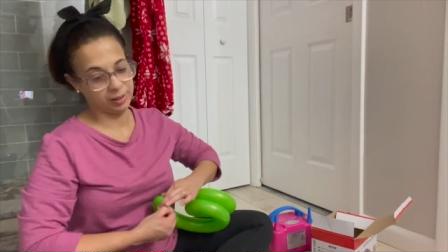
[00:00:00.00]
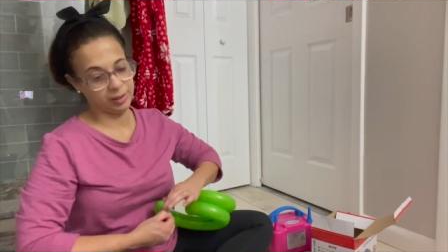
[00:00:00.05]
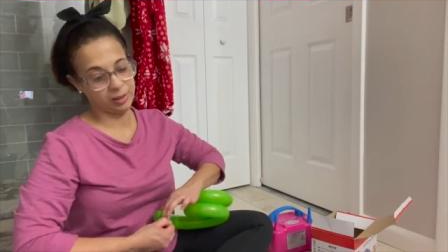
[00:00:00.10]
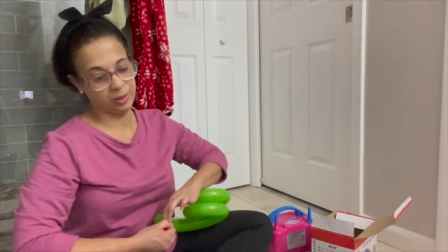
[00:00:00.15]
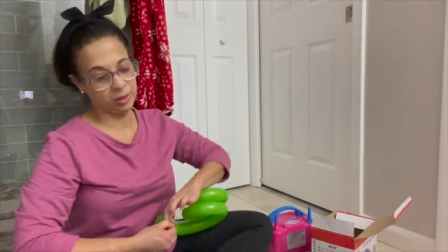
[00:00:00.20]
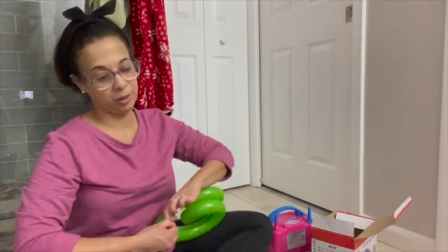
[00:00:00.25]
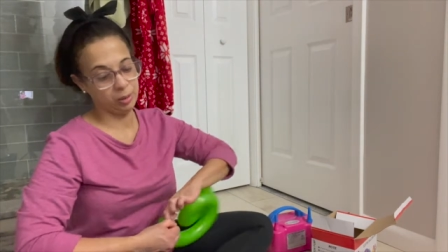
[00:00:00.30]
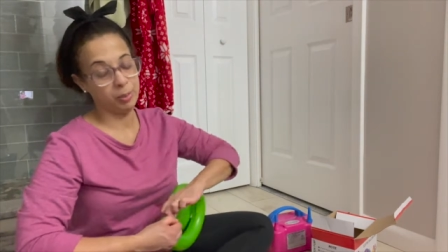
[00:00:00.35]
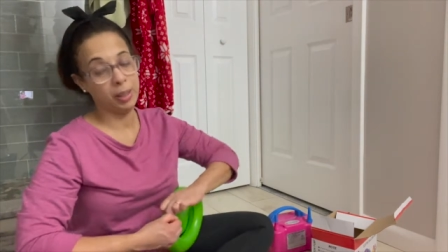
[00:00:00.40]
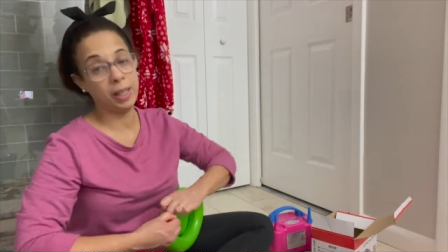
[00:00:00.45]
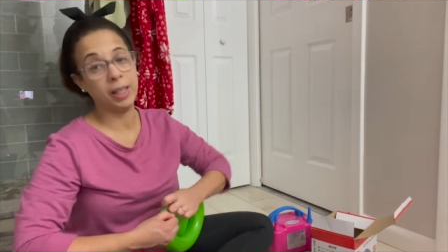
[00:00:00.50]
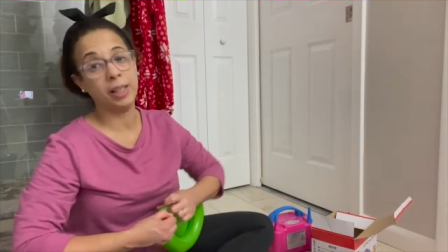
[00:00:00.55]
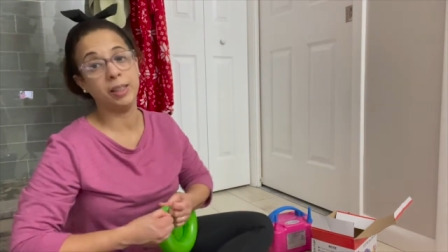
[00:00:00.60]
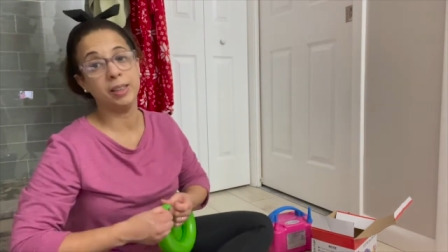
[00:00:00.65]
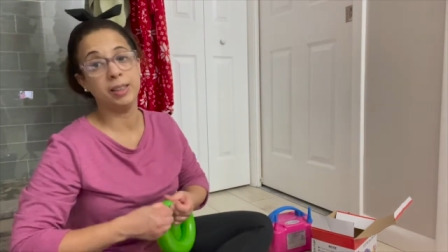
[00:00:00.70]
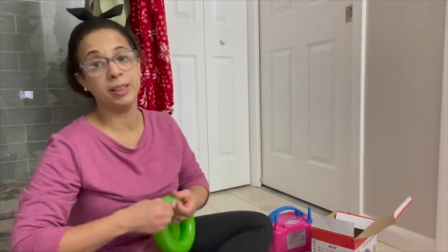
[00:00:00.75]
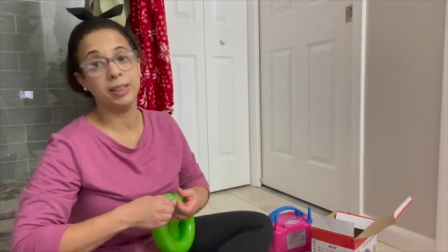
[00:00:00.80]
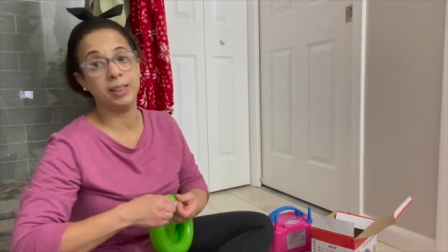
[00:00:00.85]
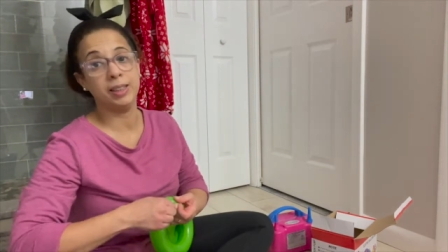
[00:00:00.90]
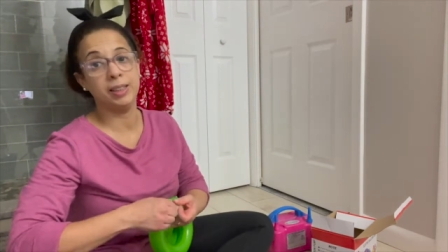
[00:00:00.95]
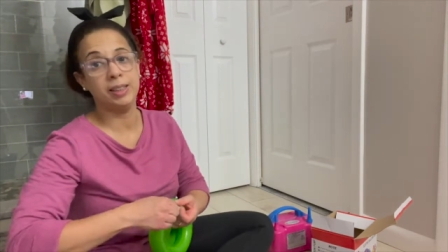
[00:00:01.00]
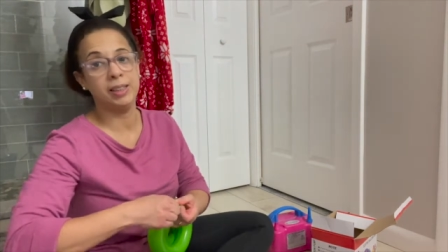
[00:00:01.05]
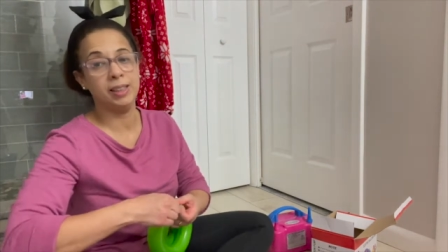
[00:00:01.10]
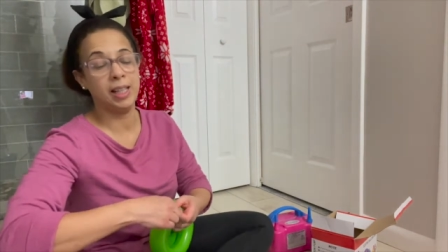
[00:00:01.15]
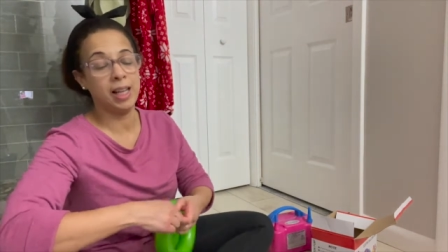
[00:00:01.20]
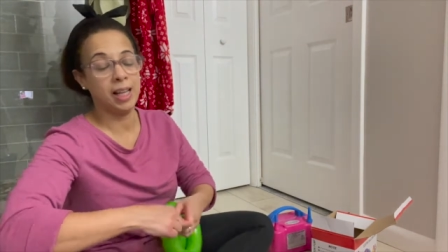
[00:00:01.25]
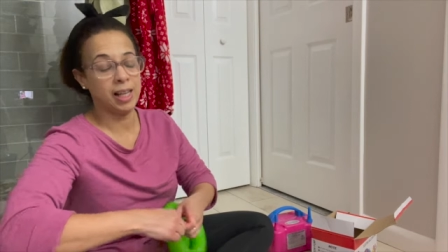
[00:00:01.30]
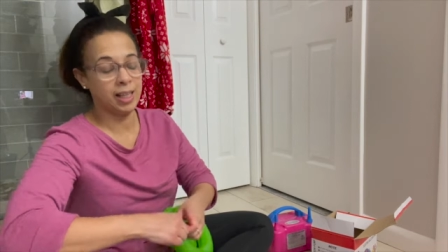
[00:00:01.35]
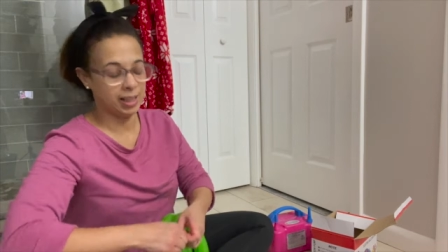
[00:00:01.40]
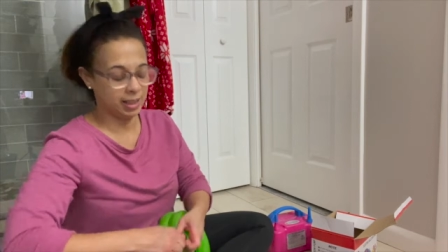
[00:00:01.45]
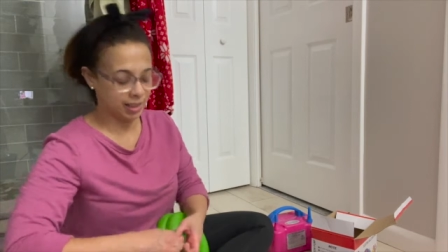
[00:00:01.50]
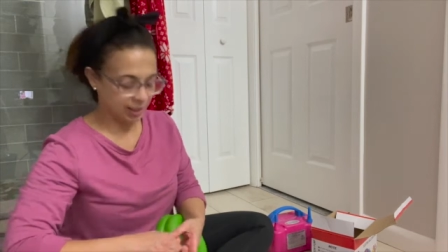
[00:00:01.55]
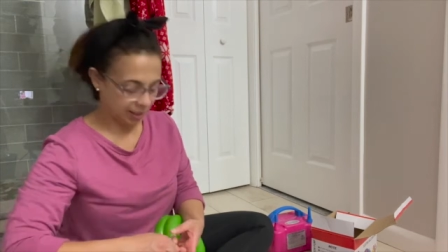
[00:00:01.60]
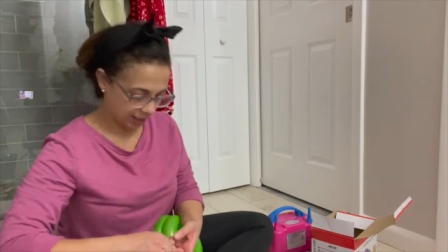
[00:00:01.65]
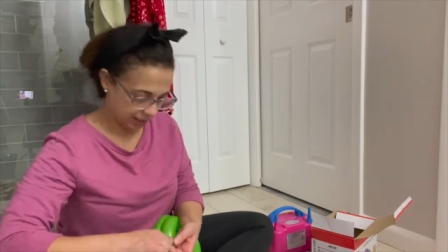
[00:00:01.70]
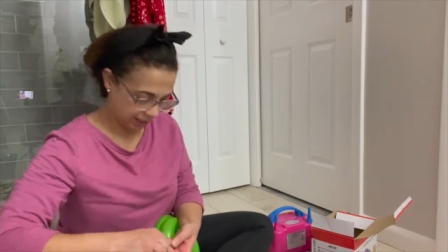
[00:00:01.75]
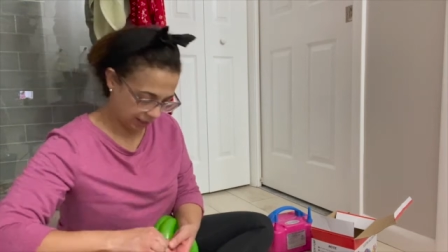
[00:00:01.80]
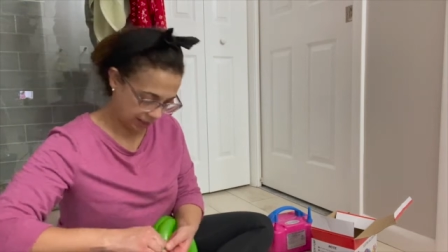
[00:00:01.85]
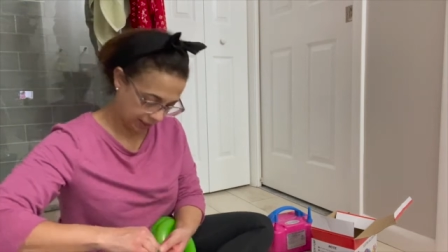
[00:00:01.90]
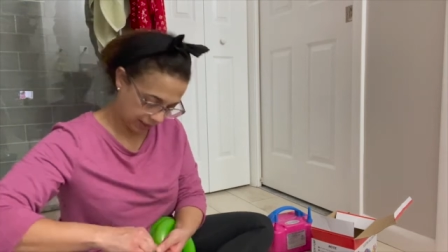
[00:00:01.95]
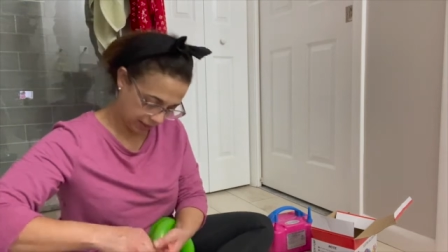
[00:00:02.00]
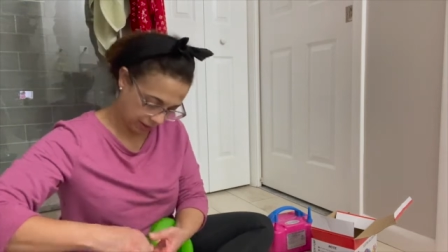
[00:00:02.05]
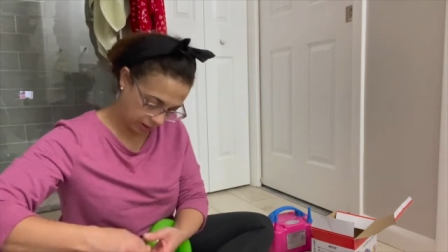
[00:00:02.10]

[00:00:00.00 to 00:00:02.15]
To make it snap, it's